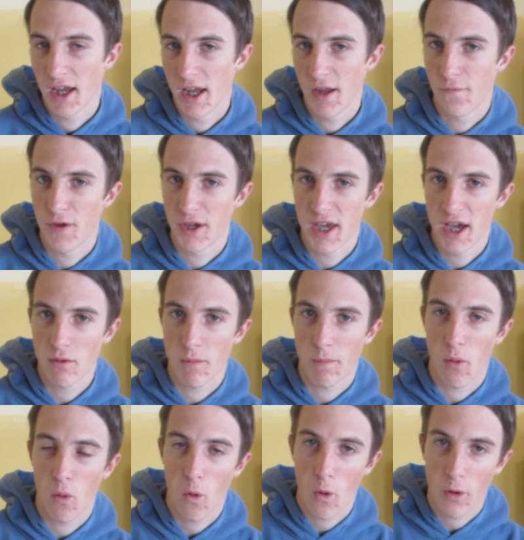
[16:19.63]
if you get
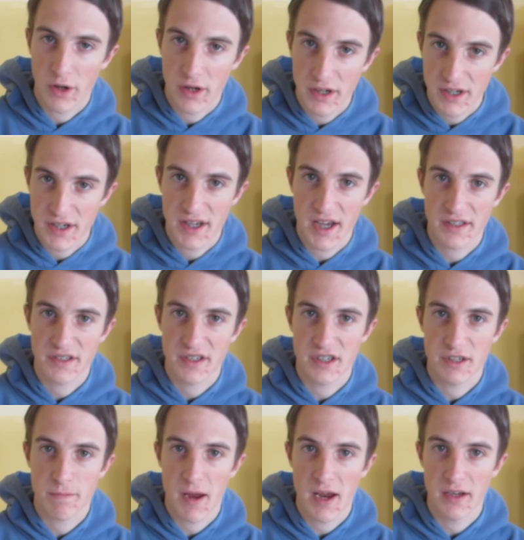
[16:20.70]
reported and you get
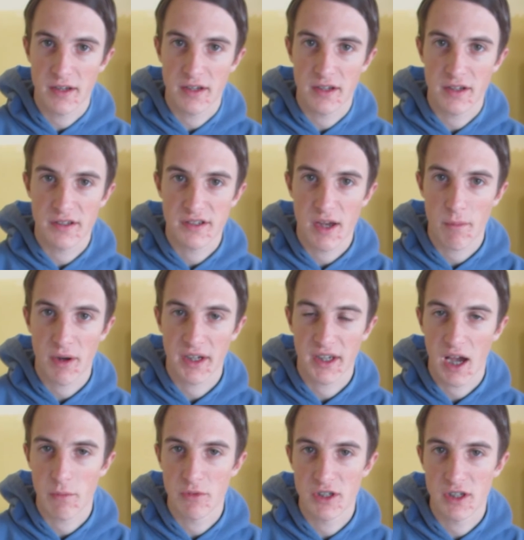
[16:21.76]
suspended and someone
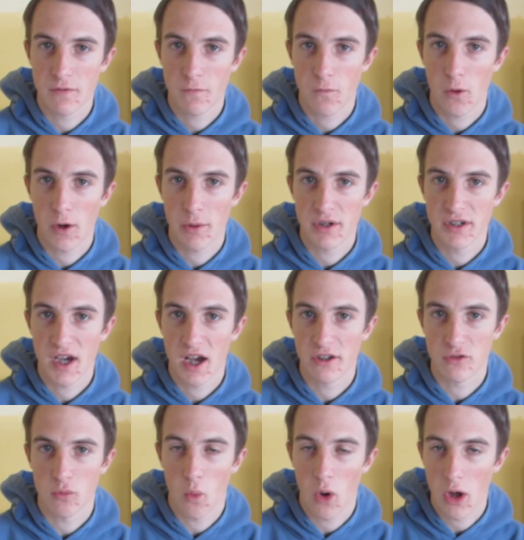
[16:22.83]
comes in for you and
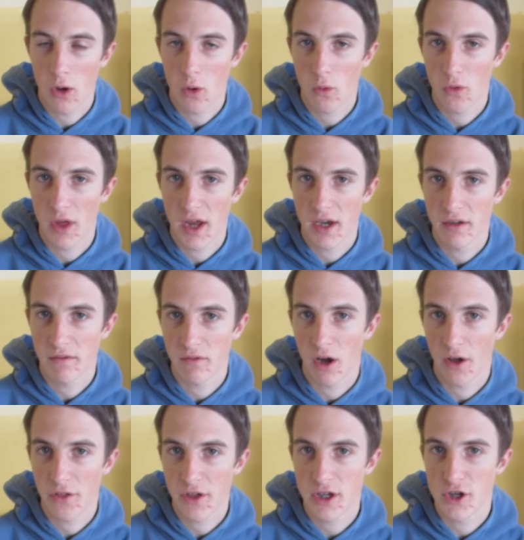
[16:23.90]
does well, then
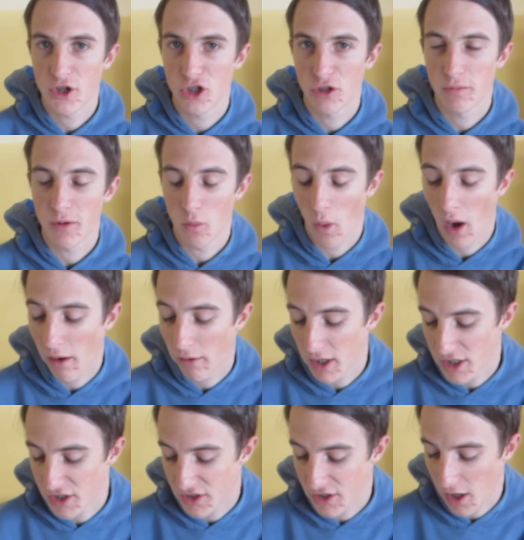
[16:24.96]
I think you should be
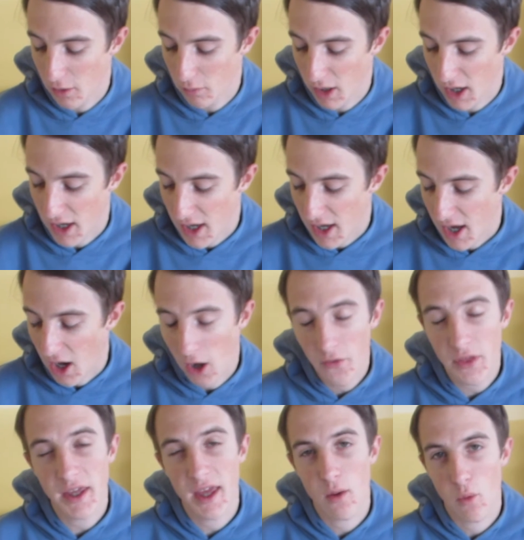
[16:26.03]
worried. So I
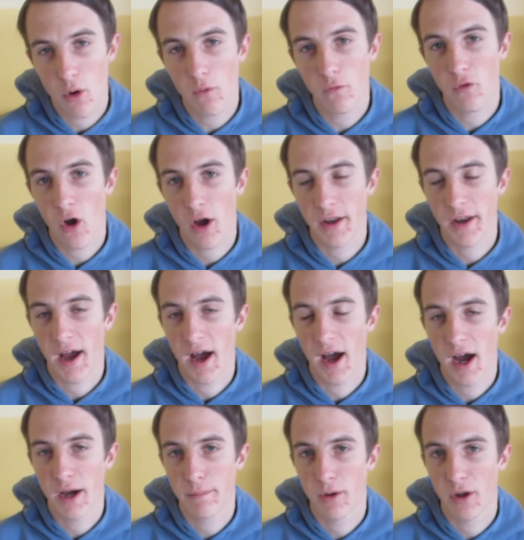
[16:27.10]
think he will find it
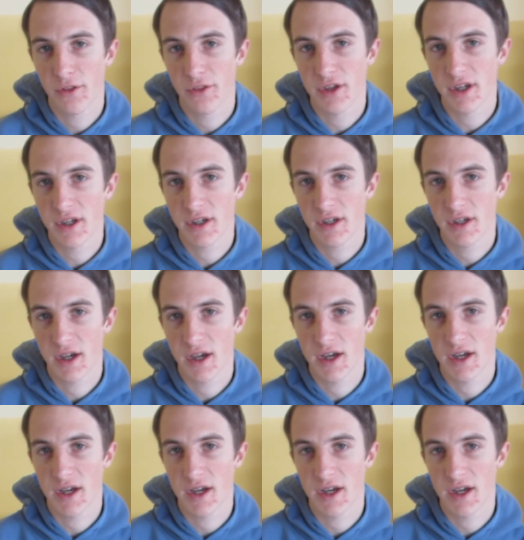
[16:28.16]
hard, but I think